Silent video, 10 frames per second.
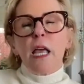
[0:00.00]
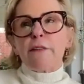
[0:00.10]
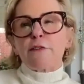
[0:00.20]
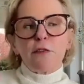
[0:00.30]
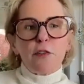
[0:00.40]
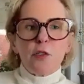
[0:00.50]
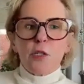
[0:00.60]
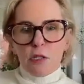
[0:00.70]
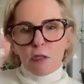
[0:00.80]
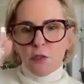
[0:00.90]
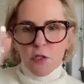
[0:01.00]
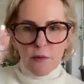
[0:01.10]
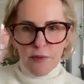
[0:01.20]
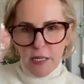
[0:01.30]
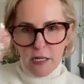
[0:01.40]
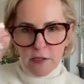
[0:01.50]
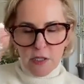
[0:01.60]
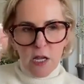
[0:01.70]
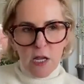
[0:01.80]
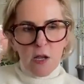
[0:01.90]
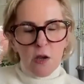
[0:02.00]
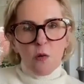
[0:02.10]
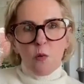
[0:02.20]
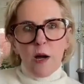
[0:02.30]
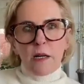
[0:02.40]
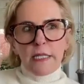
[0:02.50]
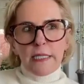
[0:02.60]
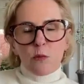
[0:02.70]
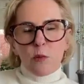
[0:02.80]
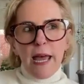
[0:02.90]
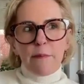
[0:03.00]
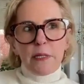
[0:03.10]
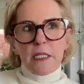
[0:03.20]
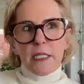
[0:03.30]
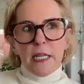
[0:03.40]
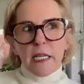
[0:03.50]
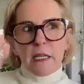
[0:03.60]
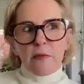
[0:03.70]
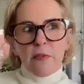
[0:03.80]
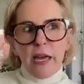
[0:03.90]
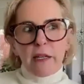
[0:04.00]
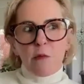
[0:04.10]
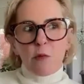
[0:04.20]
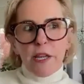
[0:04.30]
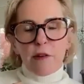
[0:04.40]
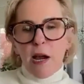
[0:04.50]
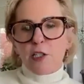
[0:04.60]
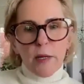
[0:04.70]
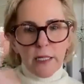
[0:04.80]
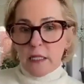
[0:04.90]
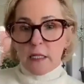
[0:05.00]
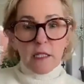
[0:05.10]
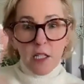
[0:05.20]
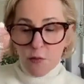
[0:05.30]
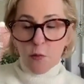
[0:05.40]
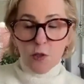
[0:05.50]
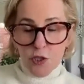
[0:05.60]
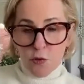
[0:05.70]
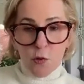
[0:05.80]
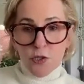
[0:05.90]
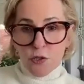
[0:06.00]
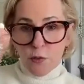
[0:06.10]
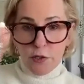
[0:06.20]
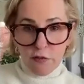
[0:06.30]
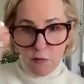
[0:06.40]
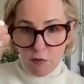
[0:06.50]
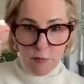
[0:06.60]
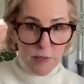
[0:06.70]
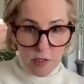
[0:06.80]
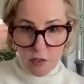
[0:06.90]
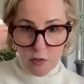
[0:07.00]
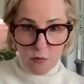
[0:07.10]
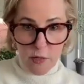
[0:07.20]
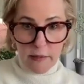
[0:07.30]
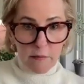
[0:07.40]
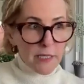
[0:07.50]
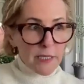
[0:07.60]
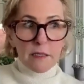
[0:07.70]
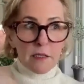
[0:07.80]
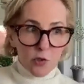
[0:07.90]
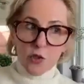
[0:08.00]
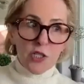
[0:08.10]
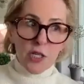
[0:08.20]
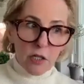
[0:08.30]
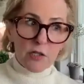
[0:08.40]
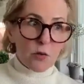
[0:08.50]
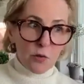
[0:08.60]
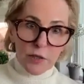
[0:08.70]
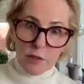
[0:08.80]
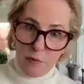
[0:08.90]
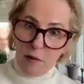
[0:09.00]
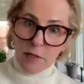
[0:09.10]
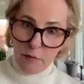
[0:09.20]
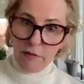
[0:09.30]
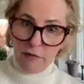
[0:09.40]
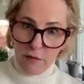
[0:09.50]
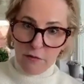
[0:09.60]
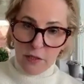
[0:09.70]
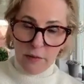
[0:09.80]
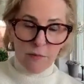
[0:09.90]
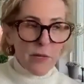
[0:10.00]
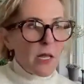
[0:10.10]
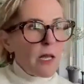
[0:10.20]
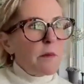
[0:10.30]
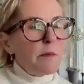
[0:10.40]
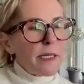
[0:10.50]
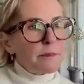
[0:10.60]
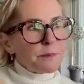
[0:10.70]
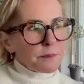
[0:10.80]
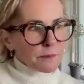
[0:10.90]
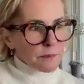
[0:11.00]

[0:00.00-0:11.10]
after a few years, I'll do something else. Well, he said what happened is like that when they graduated, the world is your oyster when you're from Harvard Business School, right? And my son's at Georgetown Law School. It's probably going to be fine for him. But